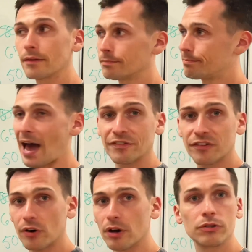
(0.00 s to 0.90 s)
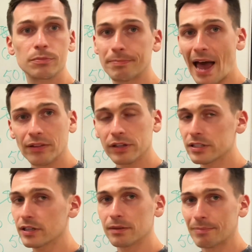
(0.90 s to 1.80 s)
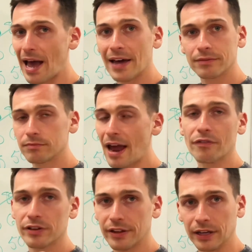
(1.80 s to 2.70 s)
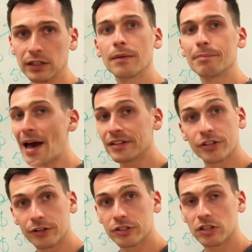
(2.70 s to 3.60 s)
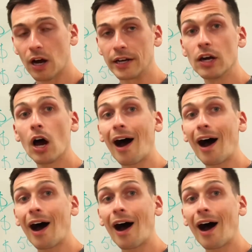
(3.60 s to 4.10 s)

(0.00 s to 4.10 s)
Bad photos, bad listing, bad everything, bad interior design.